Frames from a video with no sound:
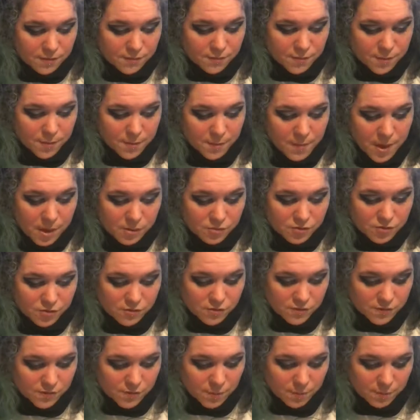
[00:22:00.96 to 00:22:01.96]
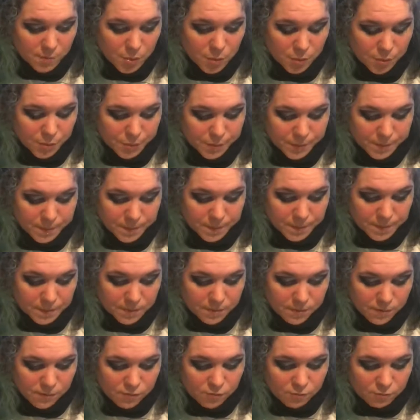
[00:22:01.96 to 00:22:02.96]
from the mountains of the moon,
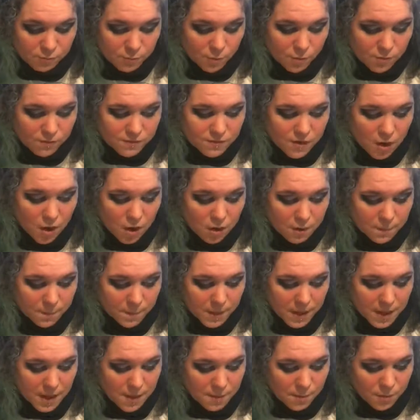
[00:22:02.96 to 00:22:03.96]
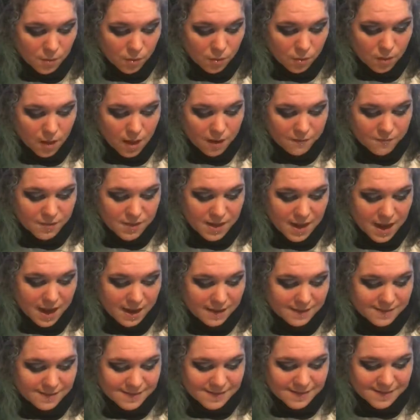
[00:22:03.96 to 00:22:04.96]
the small dark people of the
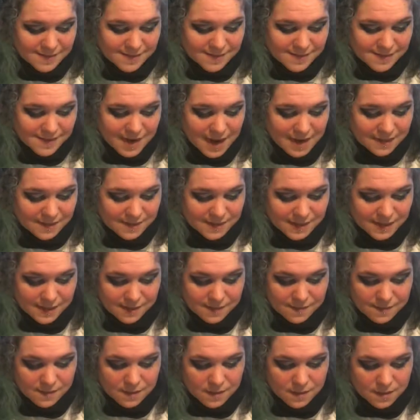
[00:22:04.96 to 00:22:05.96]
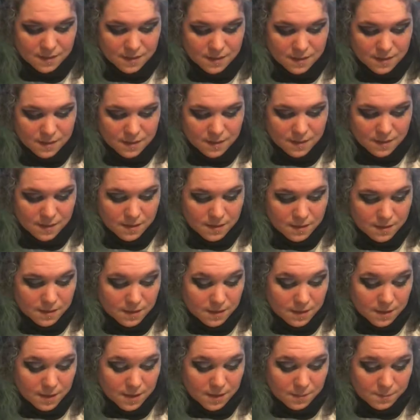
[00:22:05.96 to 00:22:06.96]
Andean statics,
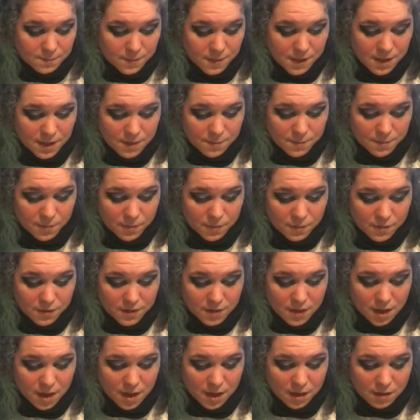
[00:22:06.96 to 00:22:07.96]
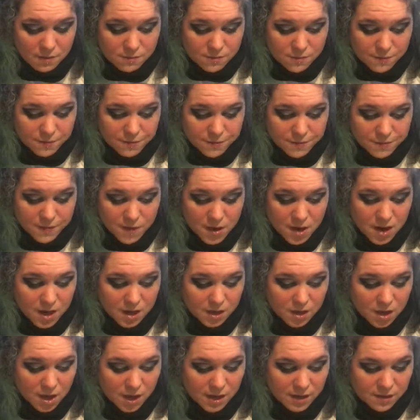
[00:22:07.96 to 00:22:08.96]
and people the colour of
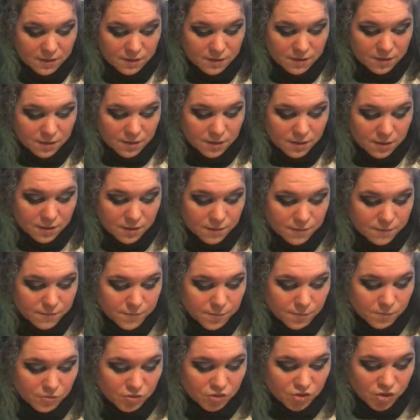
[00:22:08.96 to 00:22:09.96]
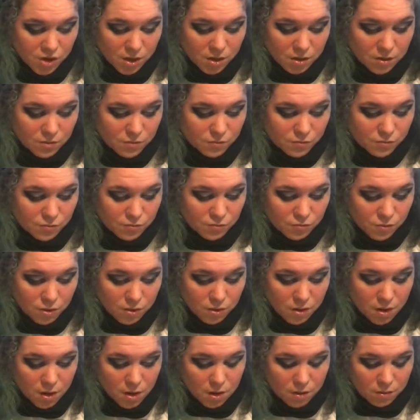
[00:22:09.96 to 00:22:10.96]
firelight from jungle
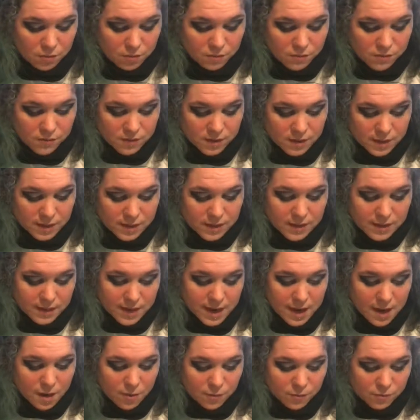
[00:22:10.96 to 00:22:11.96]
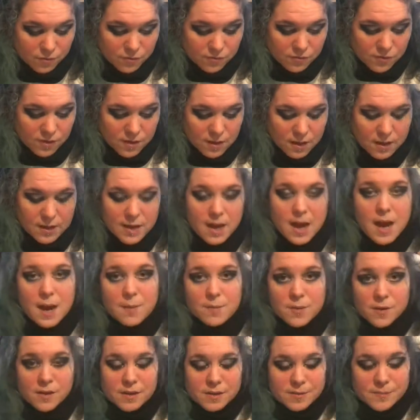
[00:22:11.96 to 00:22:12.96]
strongholds in Laos and
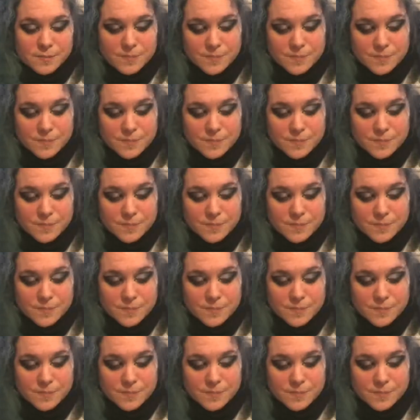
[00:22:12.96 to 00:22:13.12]
Amman.